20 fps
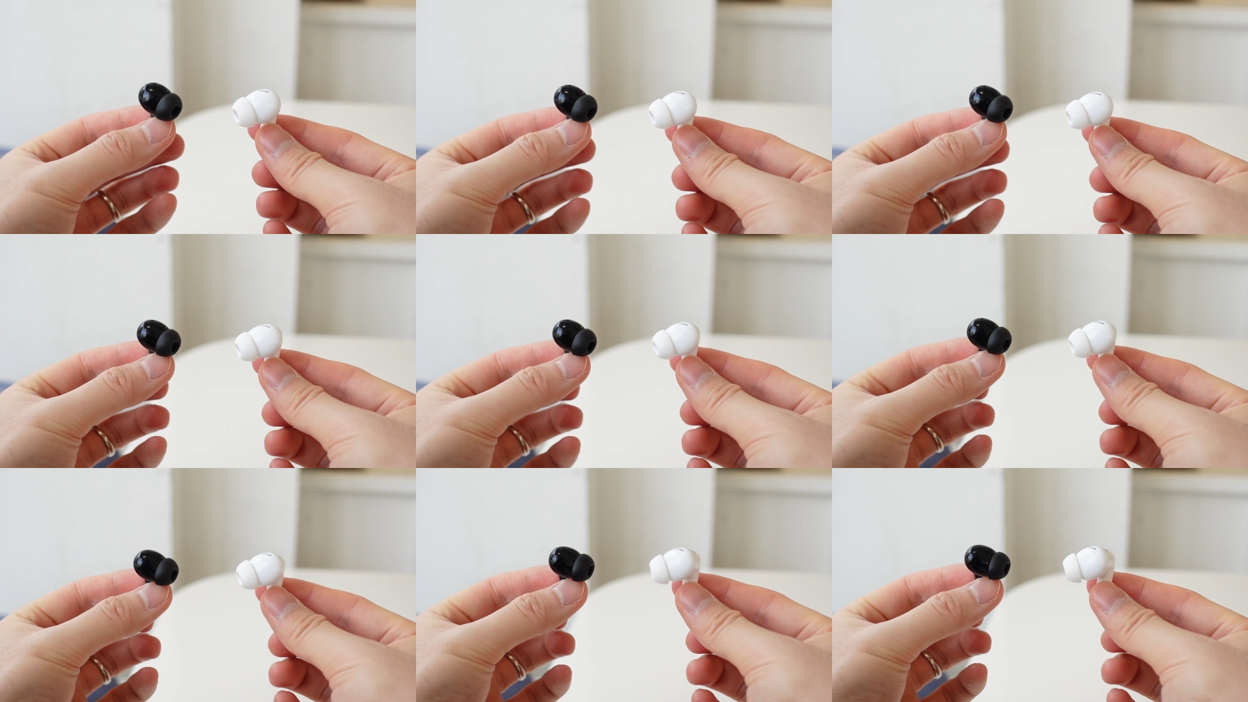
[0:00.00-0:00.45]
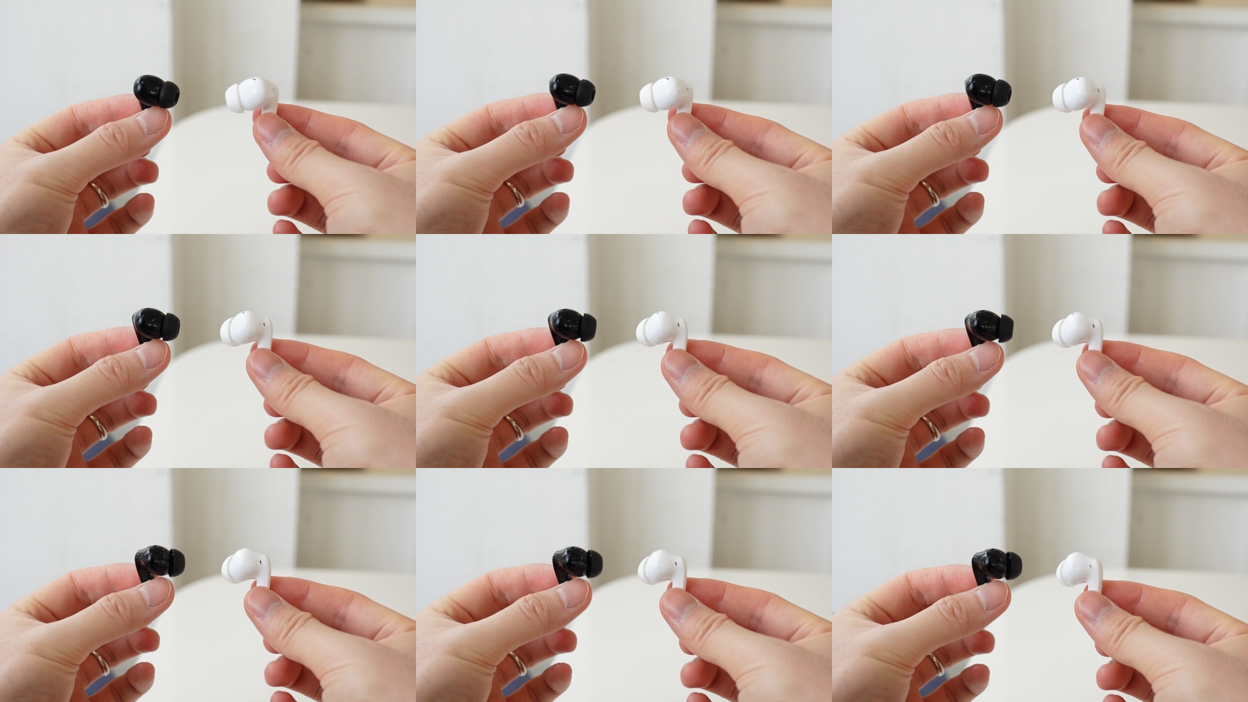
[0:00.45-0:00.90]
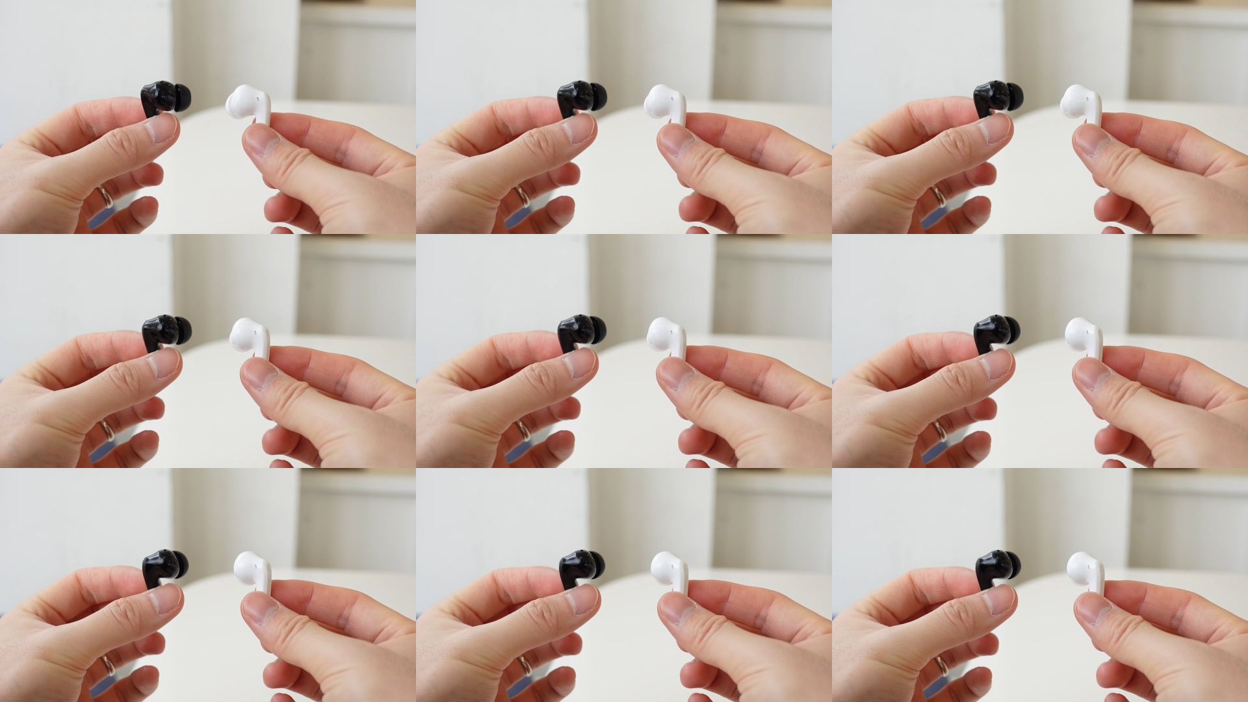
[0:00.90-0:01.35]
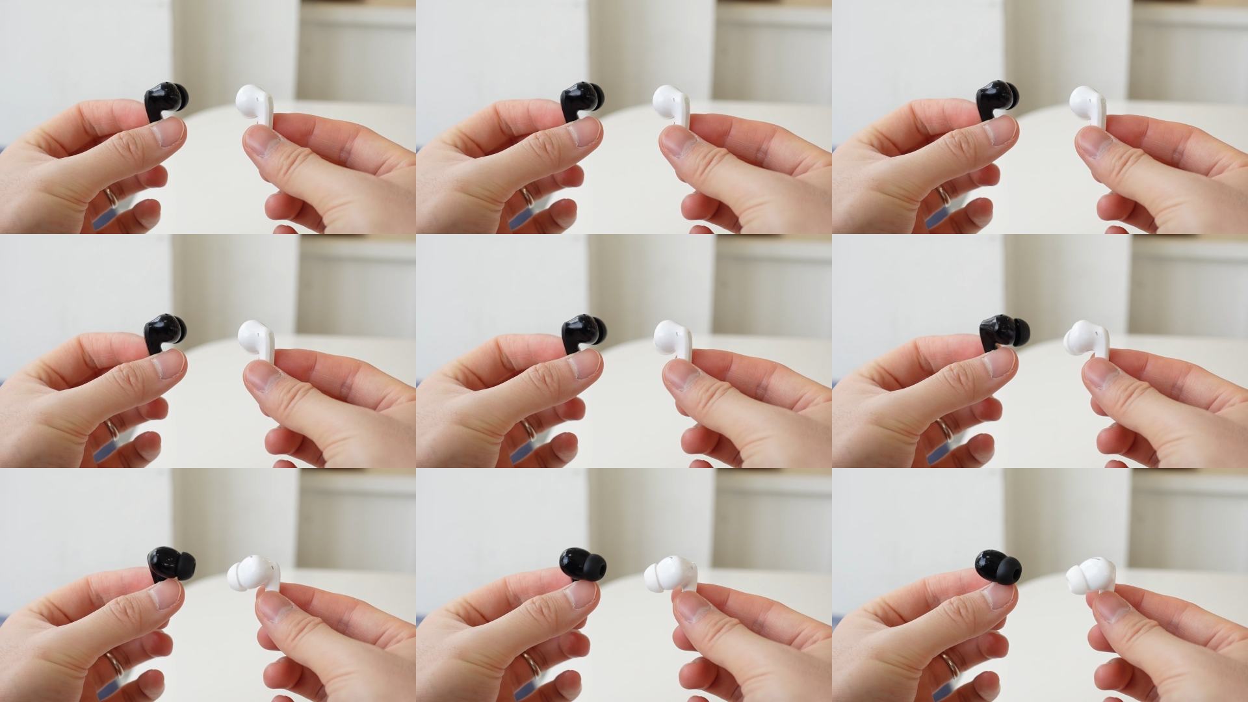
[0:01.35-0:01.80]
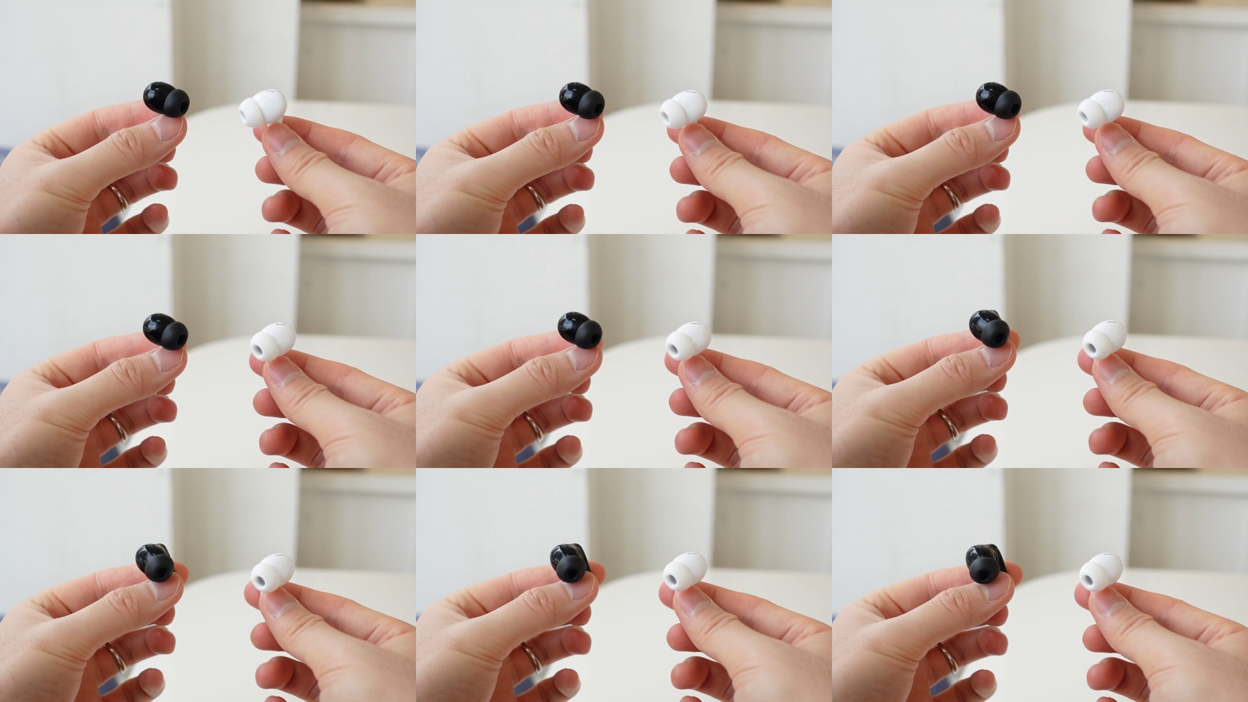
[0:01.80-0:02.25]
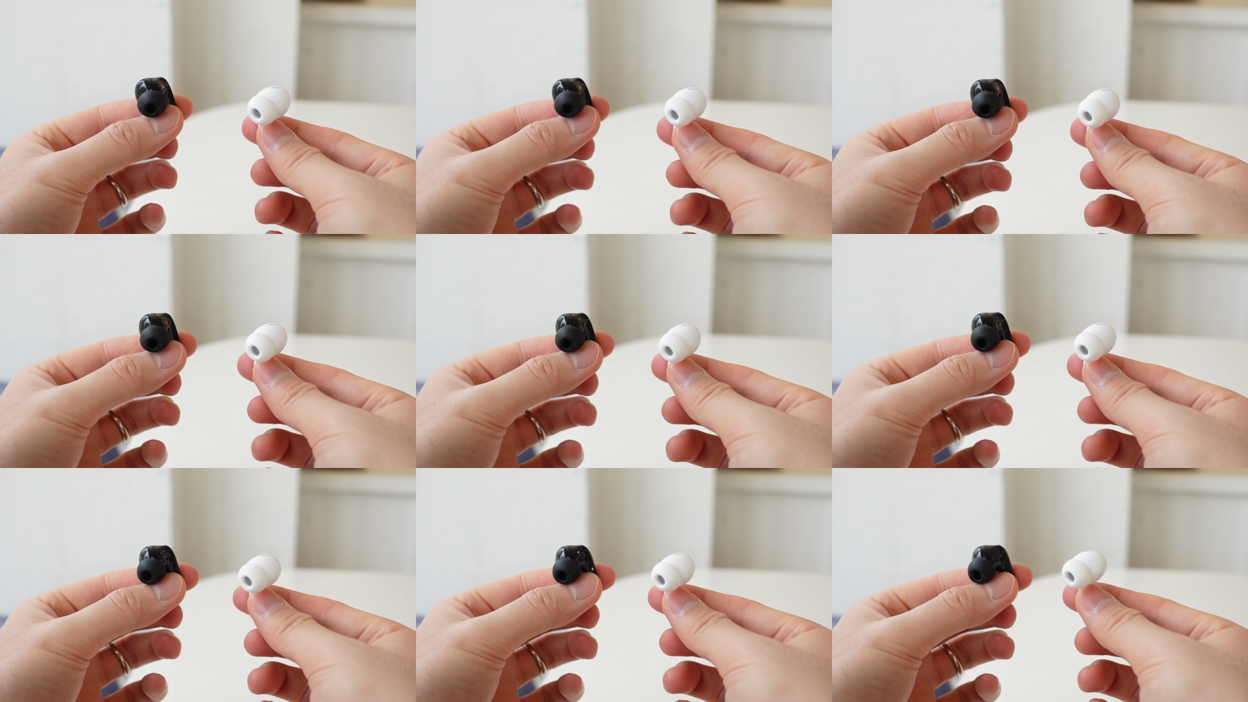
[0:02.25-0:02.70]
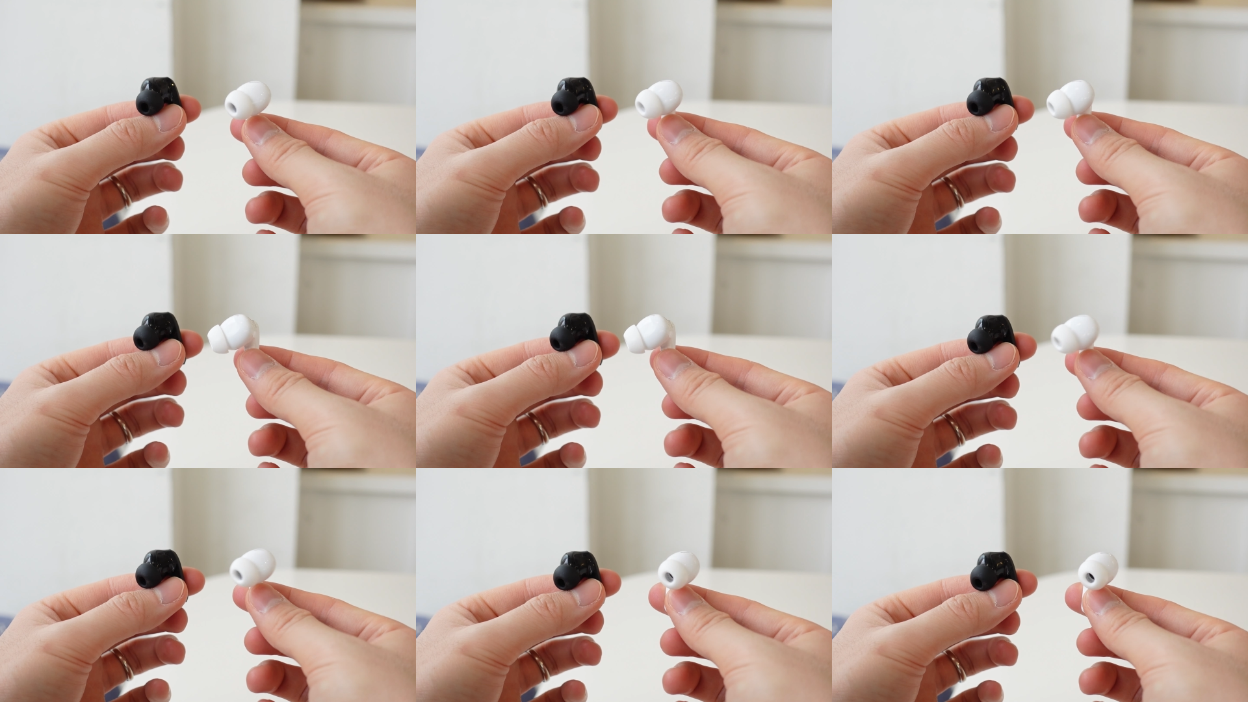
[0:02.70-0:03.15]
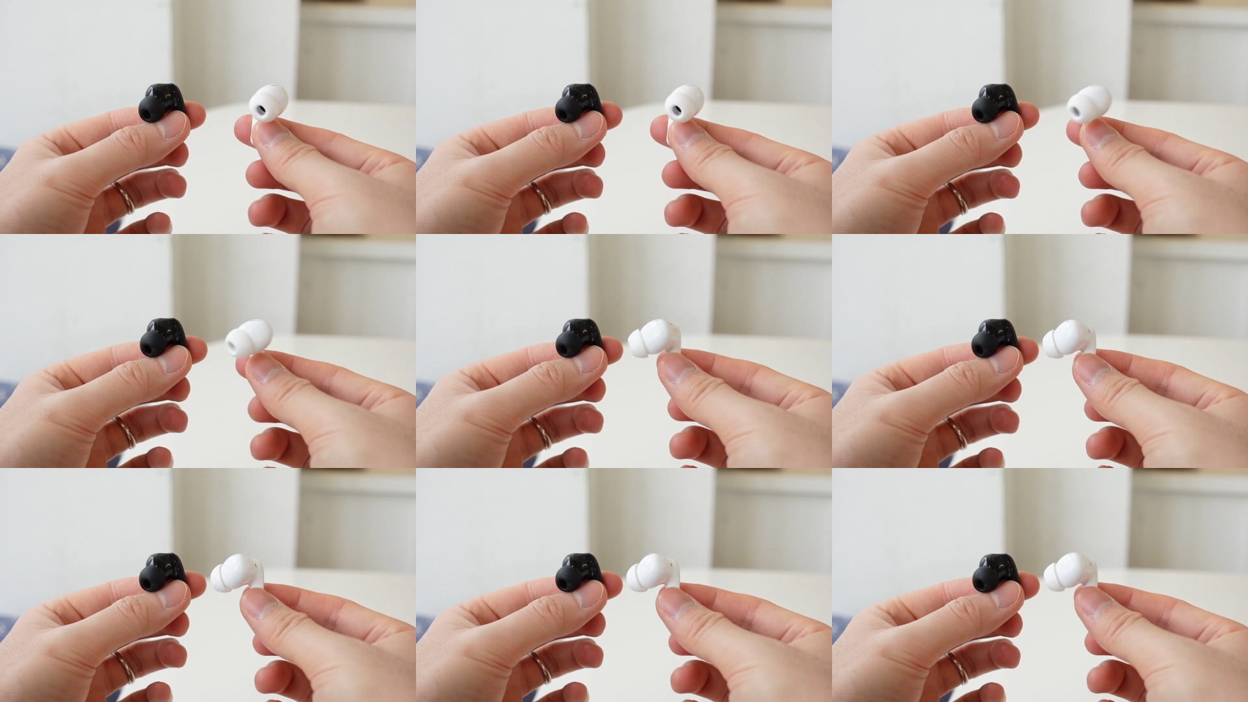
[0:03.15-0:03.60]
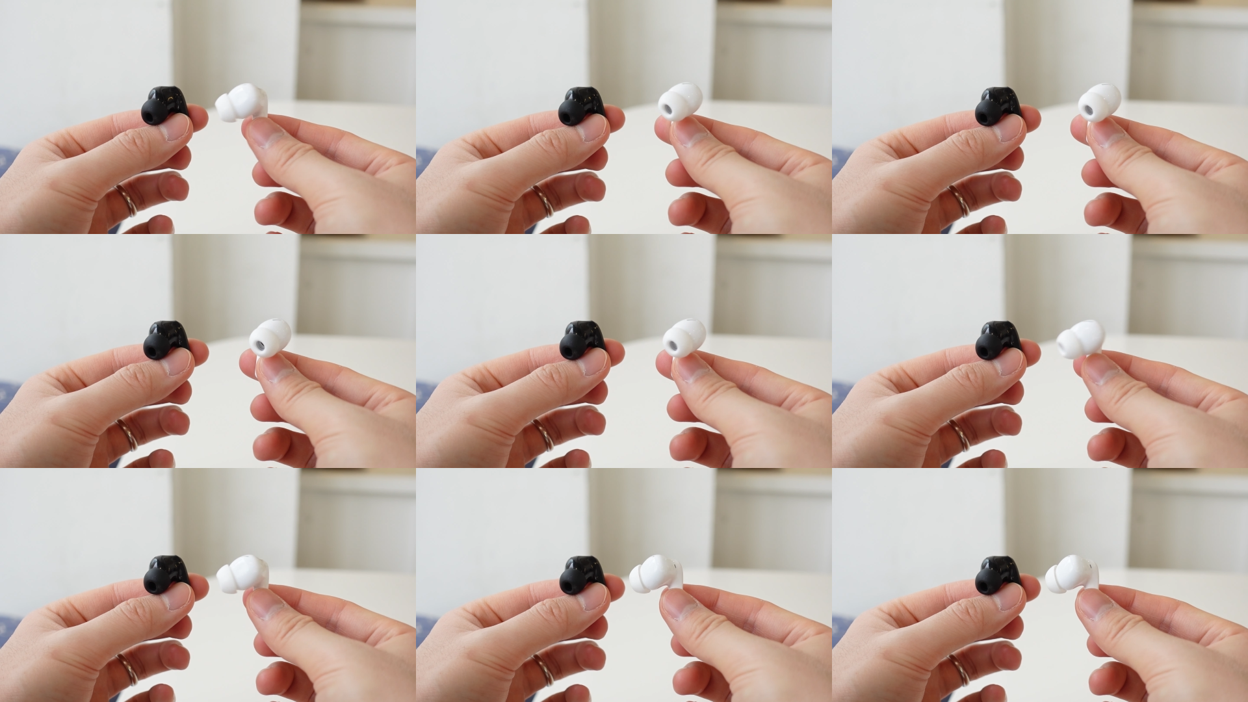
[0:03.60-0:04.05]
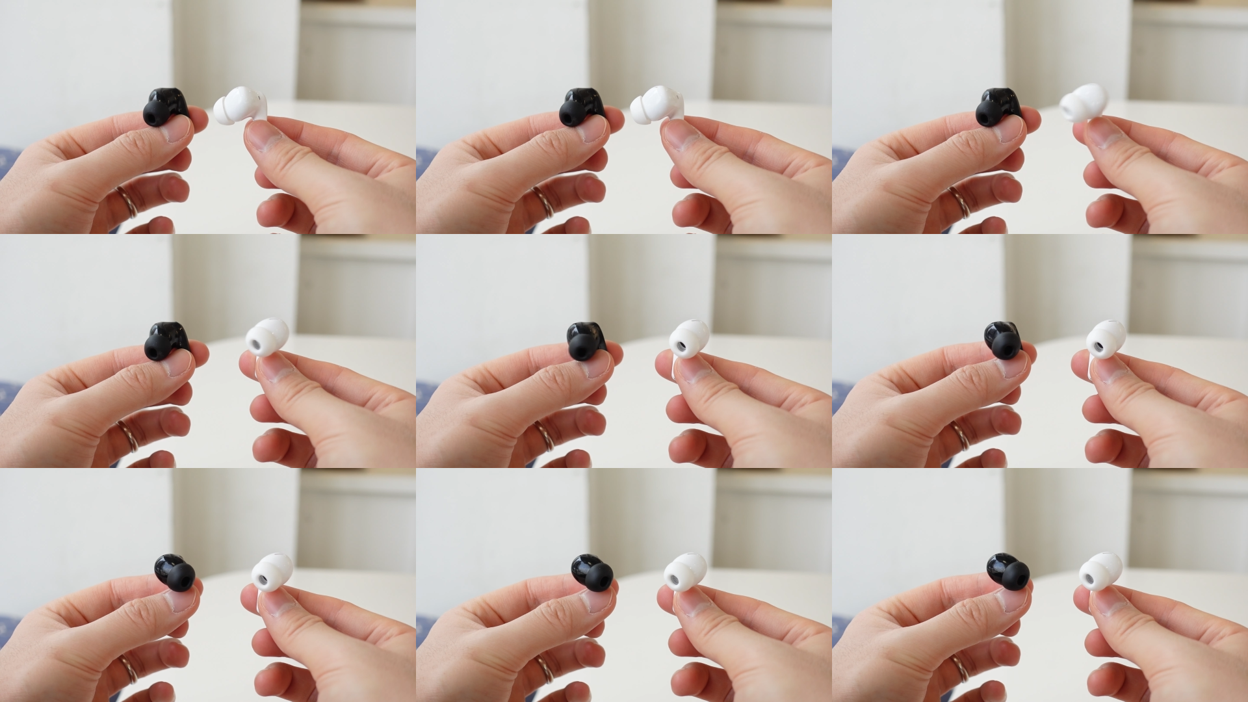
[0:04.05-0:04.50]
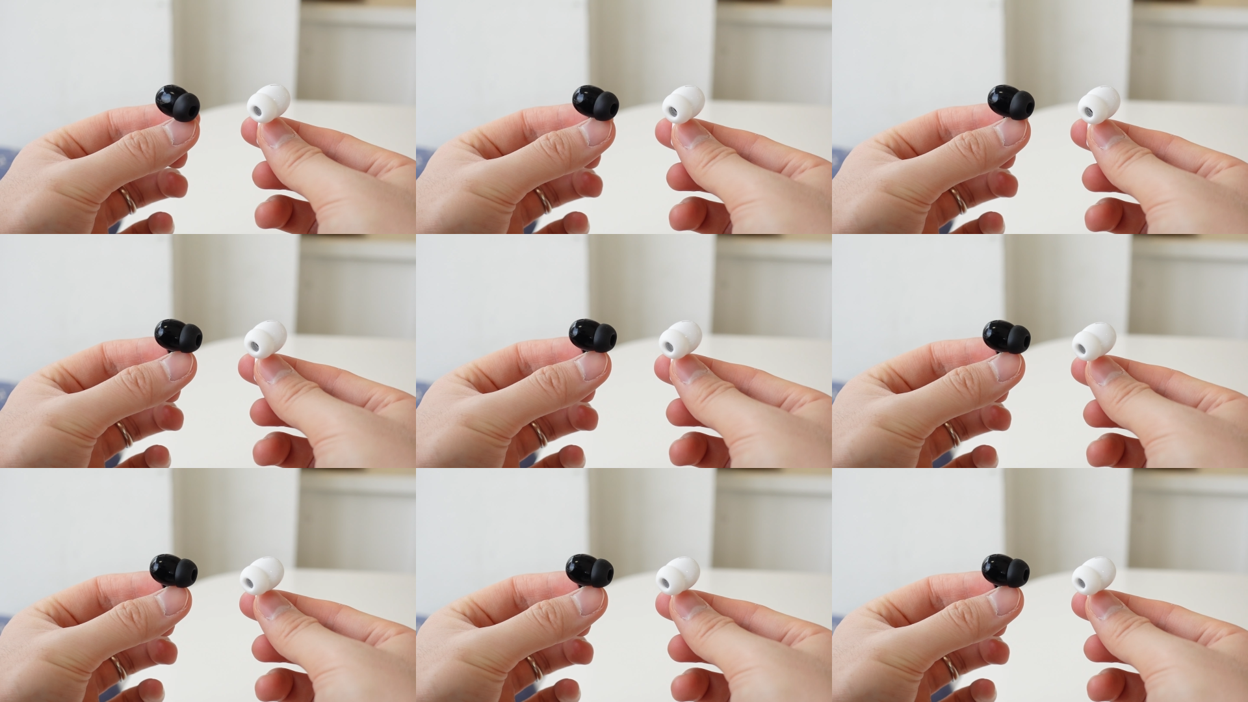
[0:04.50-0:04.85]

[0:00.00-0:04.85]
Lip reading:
(no speaker visible)